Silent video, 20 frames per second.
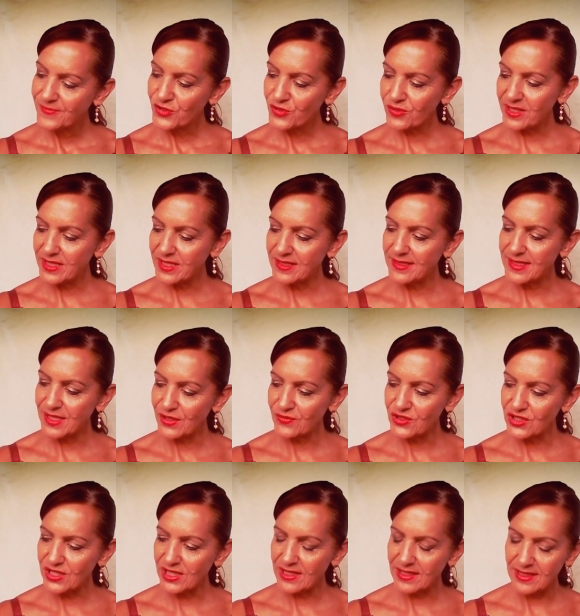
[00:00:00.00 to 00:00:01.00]
Treat yourself
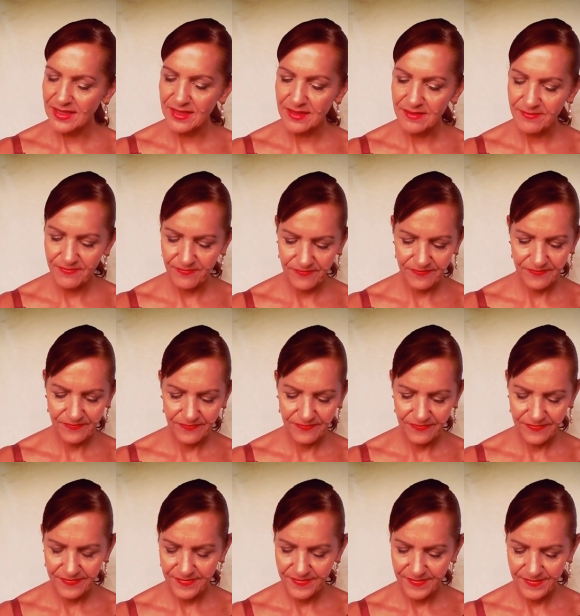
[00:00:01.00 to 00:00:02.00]
gently.
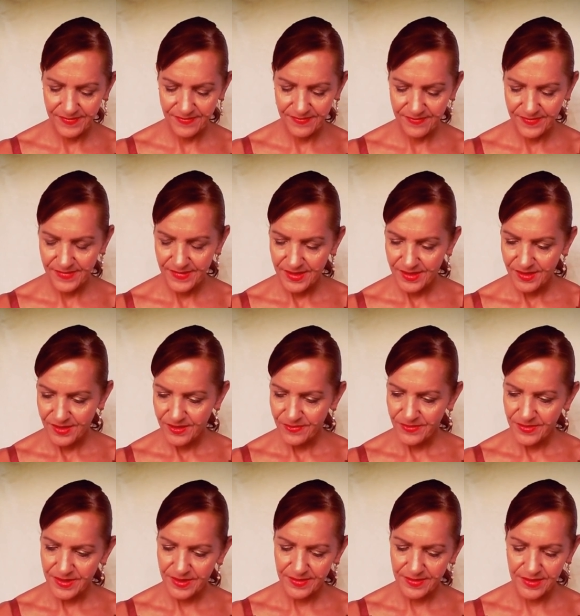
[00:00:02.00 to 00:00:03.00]

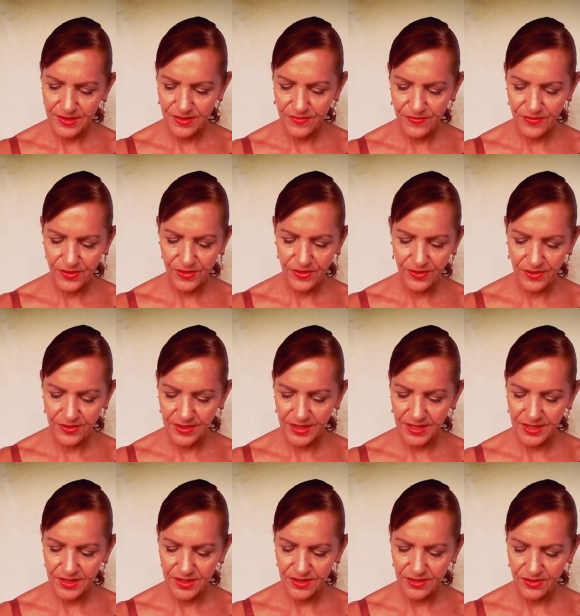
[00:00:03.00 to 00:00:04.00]
What else does Virgo
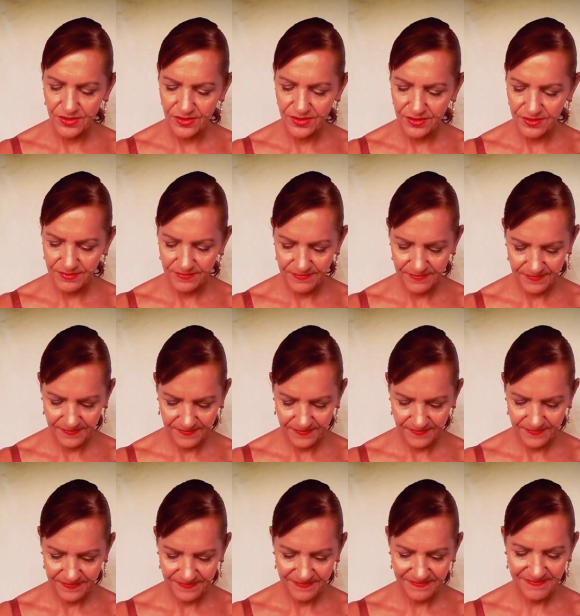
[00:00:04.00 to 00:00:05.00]
need to know?
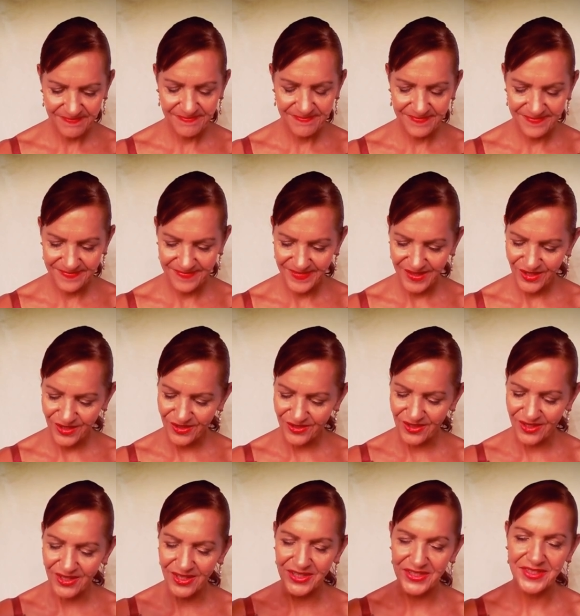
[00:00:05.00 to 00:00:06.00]
Mm,
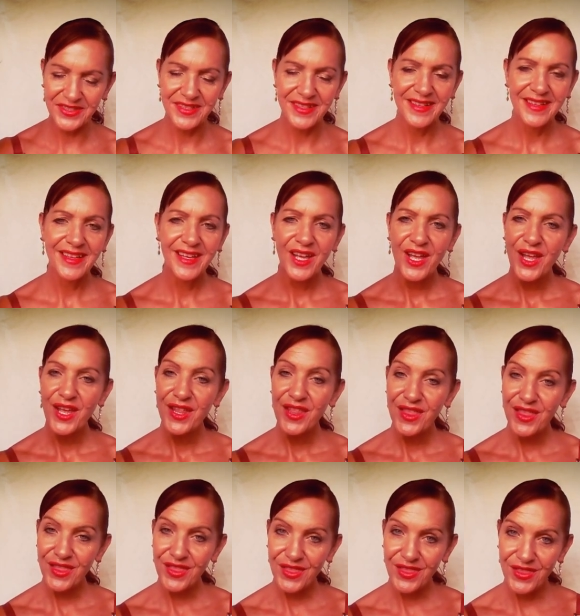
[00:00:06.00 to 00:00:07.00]
God.
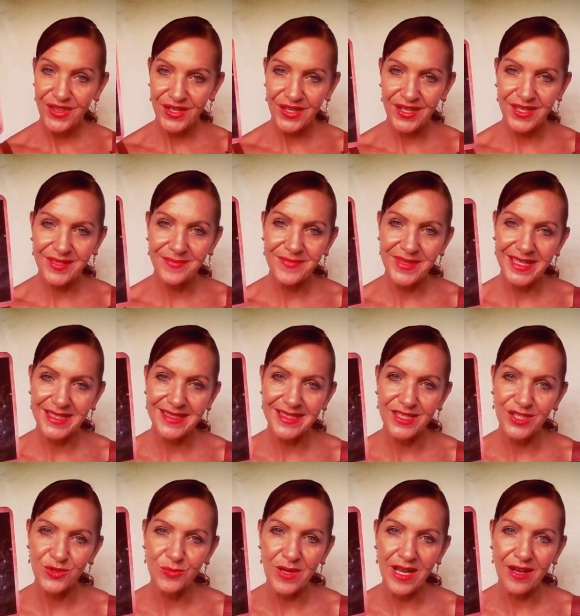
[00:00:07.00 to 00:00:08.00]
Third
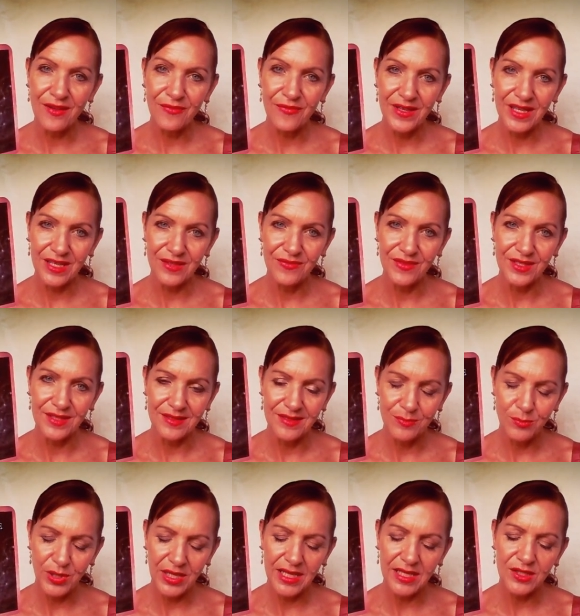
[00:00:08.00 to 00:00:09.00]
message about forgiveness.
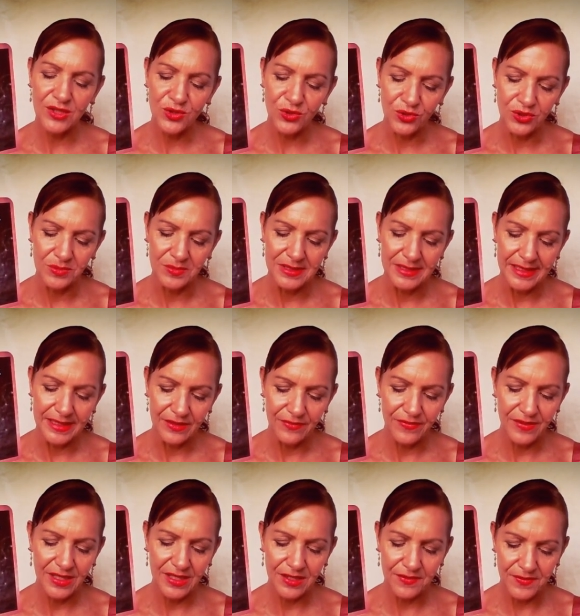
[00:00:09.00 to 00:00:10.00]
Pink tourmaline.
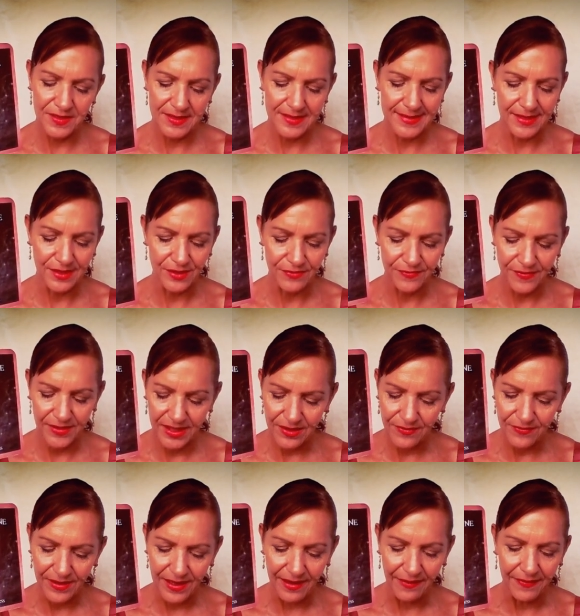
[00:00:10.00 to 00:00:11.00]
Forgive yourself.
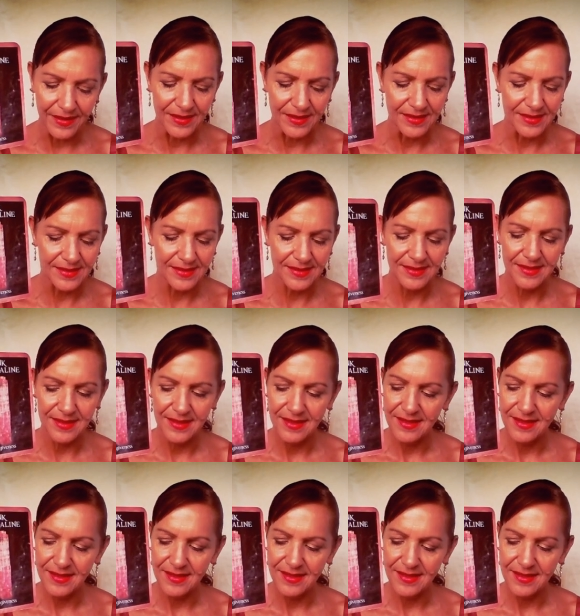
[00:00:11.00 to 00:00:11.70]
Forgive others.